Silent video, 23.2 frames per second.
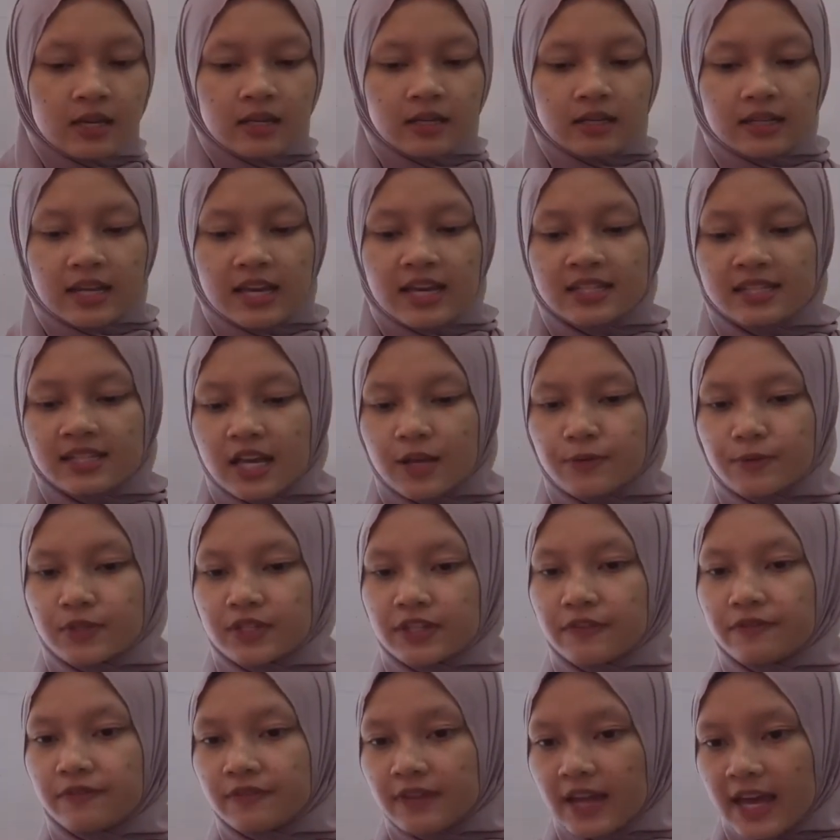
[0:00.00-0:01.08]
Next, I will
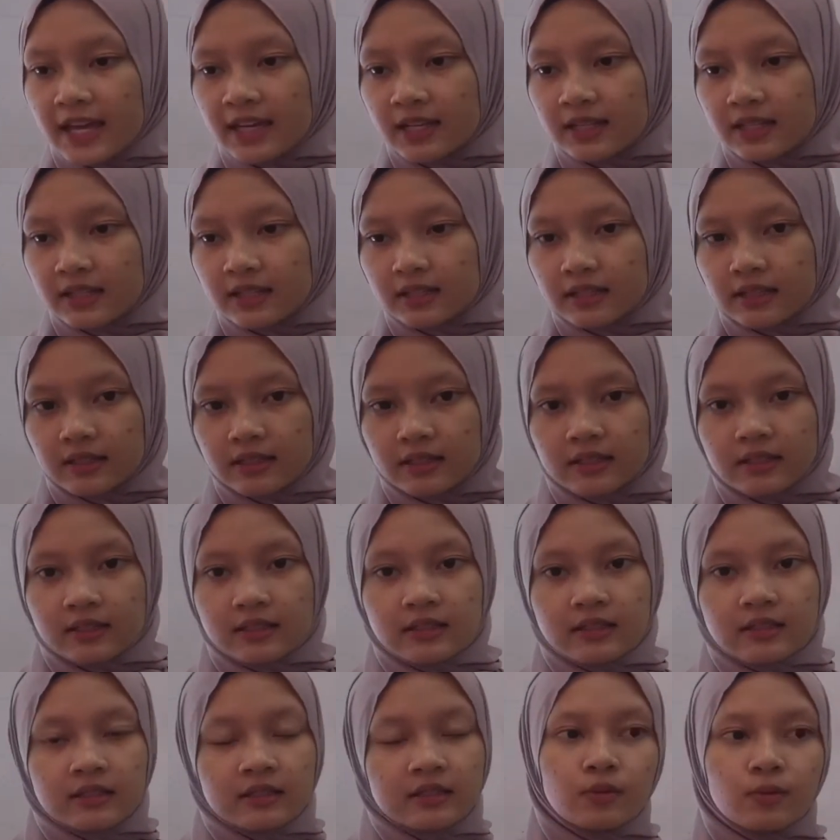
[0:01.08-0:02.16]
reflect
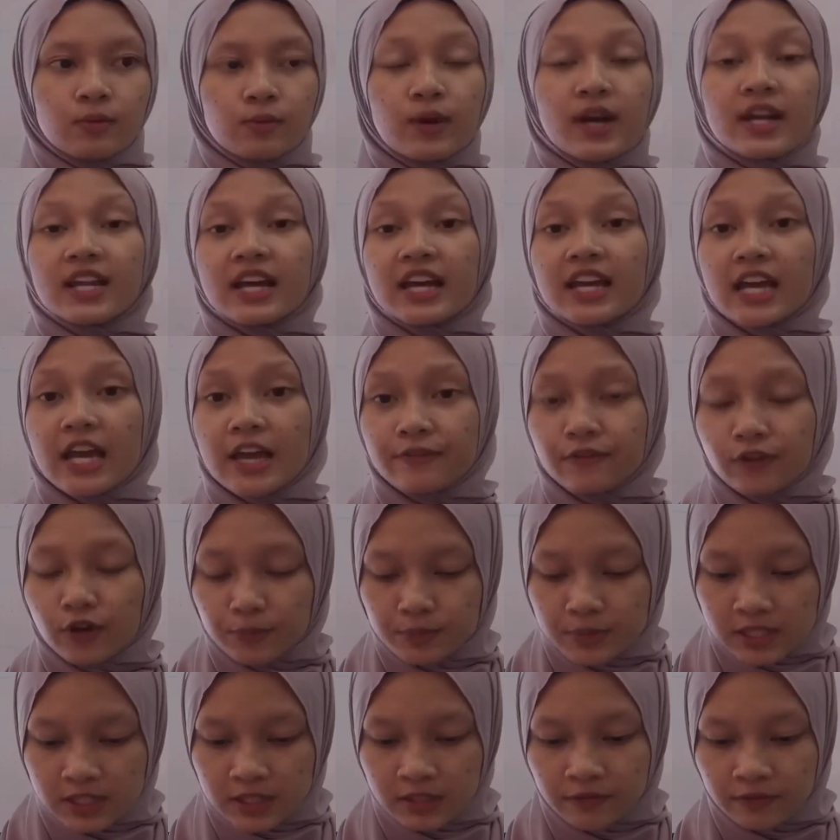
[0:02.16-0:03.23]
what I have
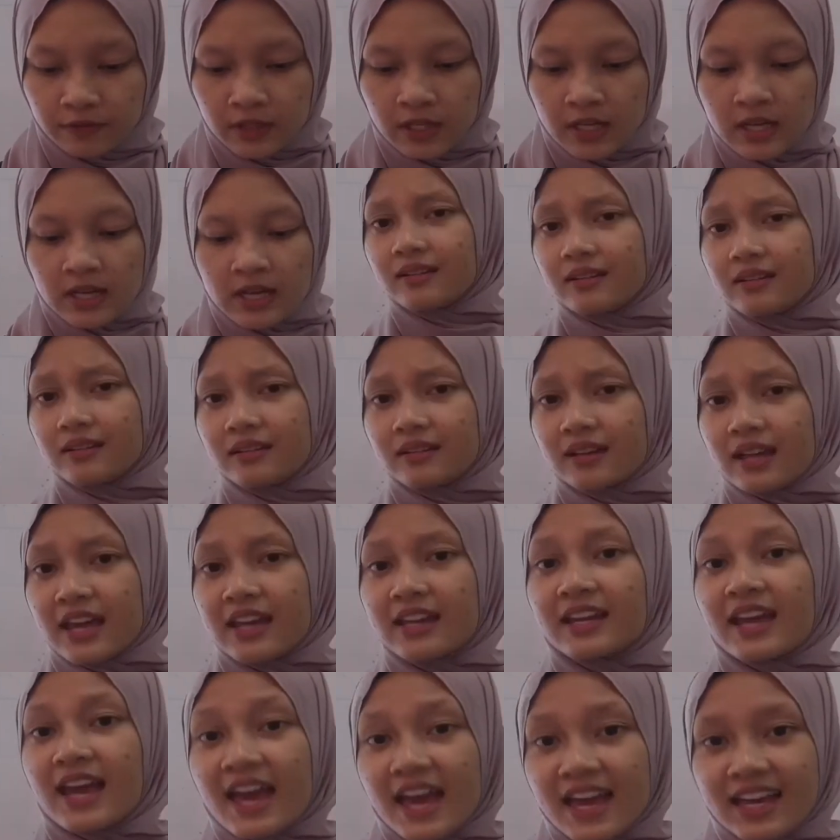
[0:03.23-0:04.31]
observed and
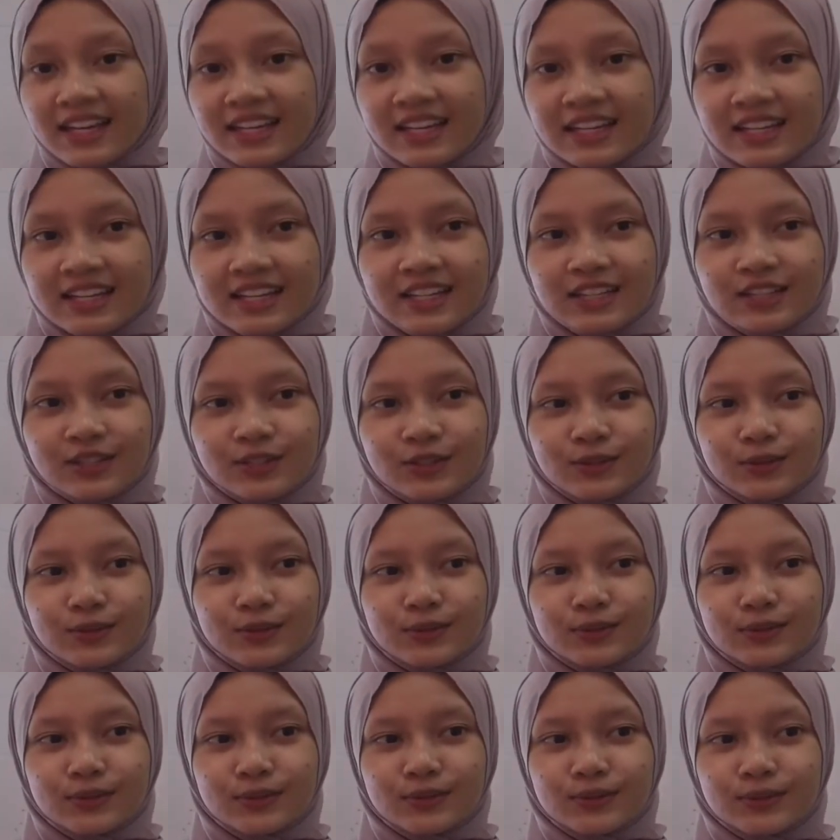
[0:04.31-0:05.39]
act
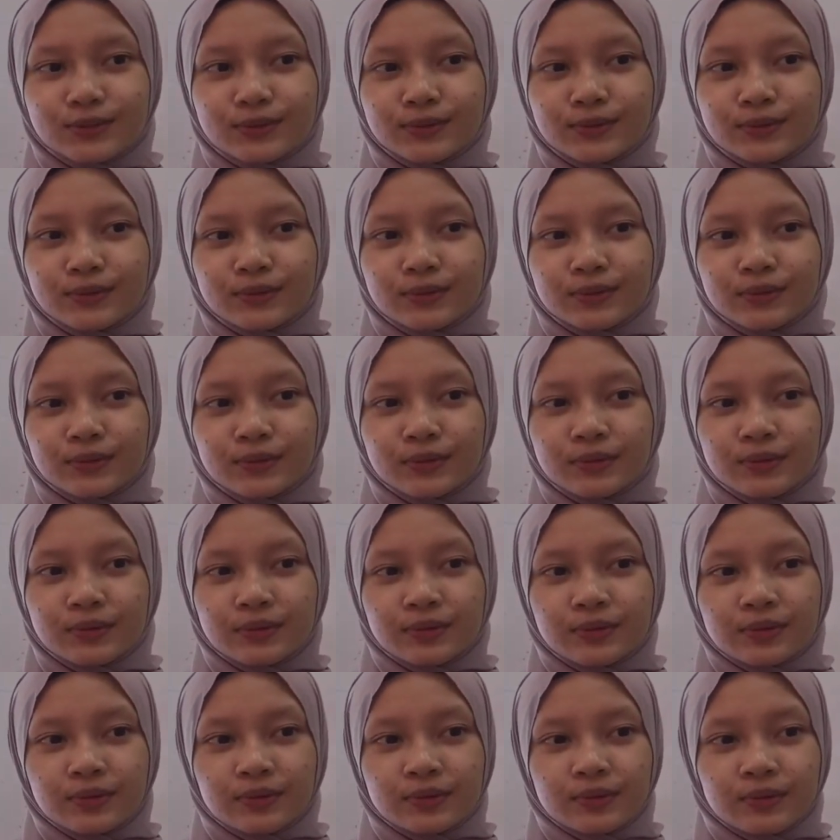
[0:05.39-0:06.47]
towards
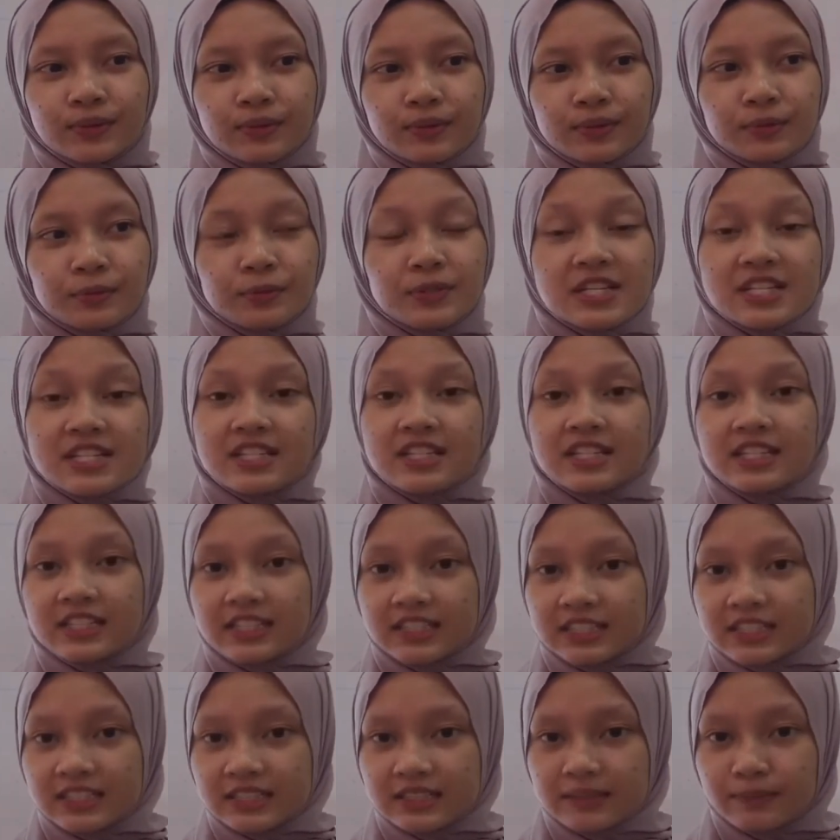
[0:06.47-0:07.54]

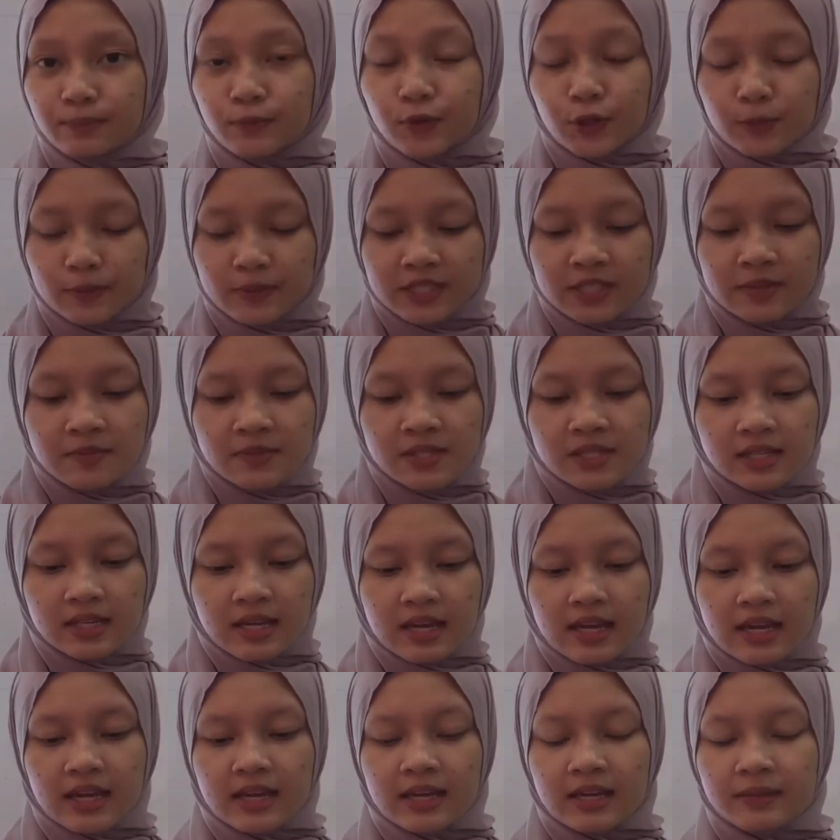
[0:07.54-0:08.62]
the problems,
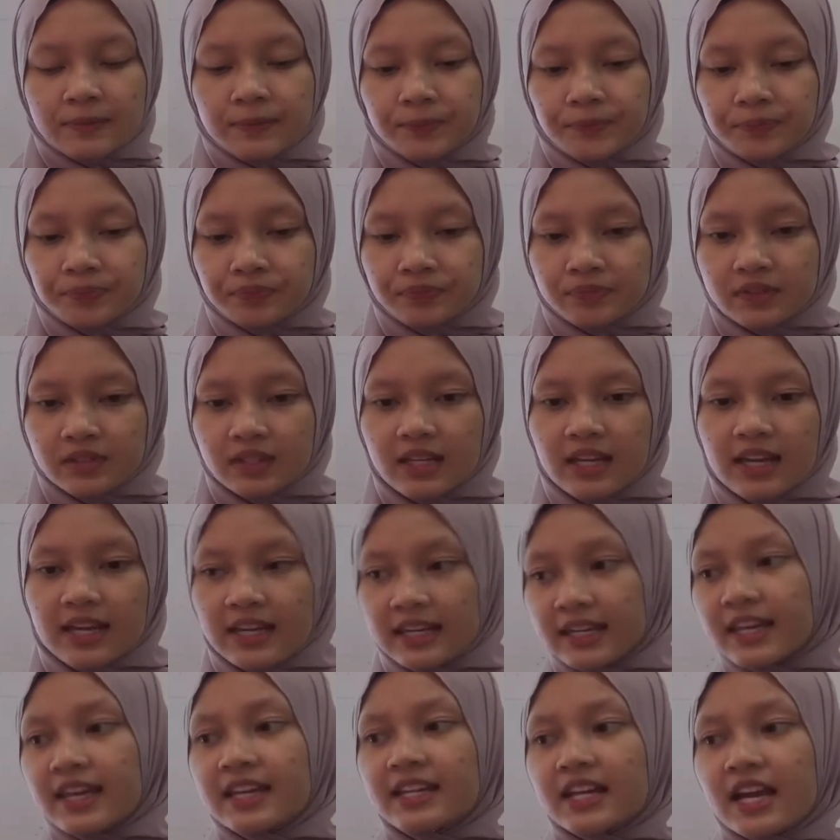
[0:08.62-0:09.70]
and
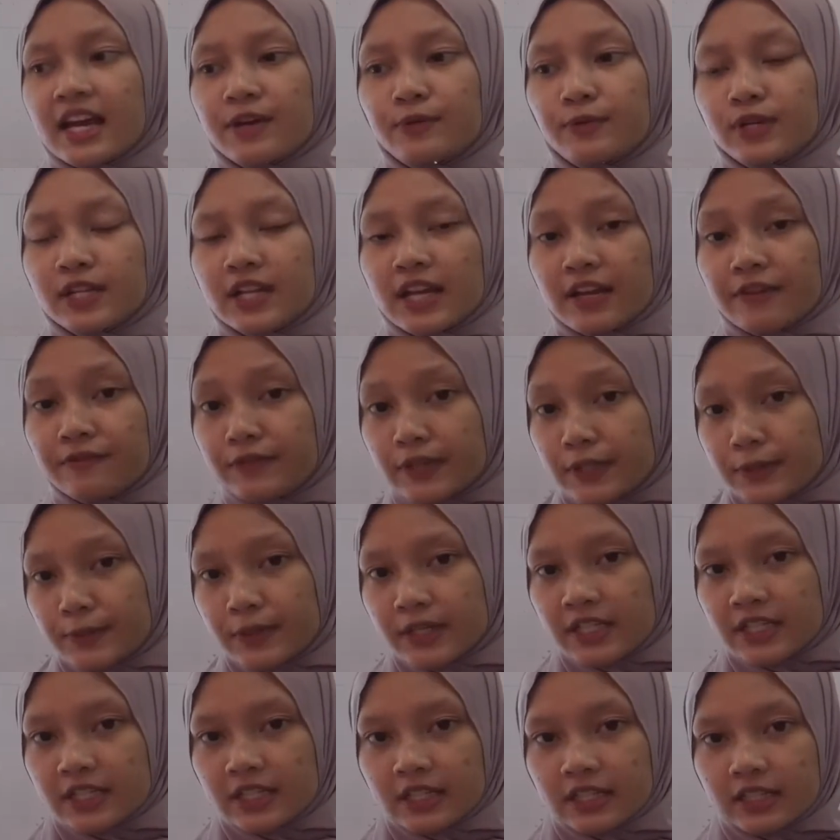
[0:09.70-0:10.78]
then I will
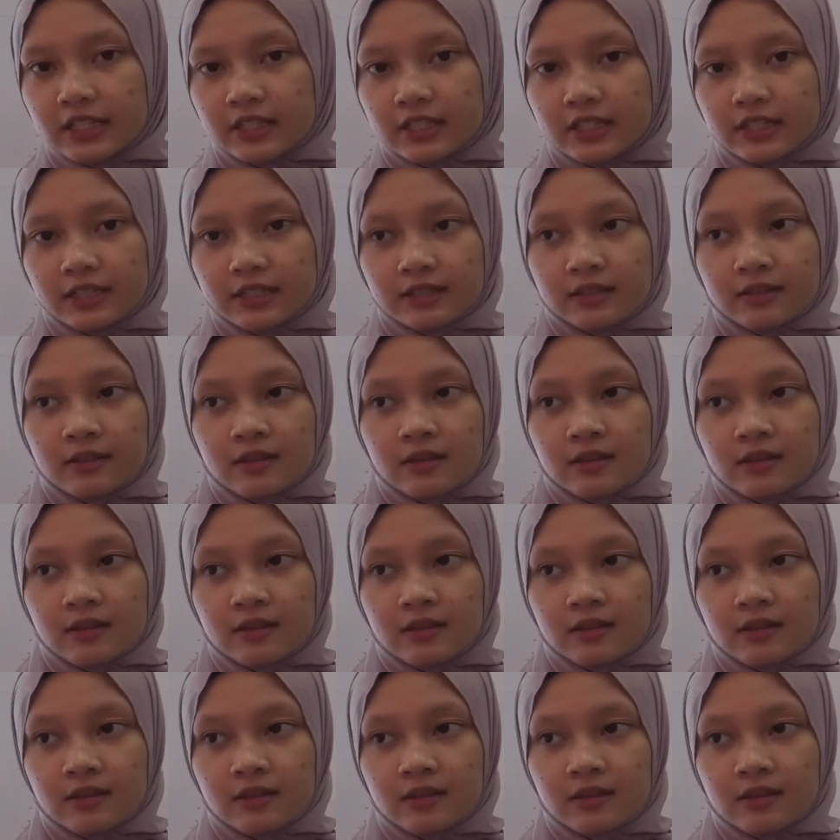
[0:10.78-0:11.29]
evaluate the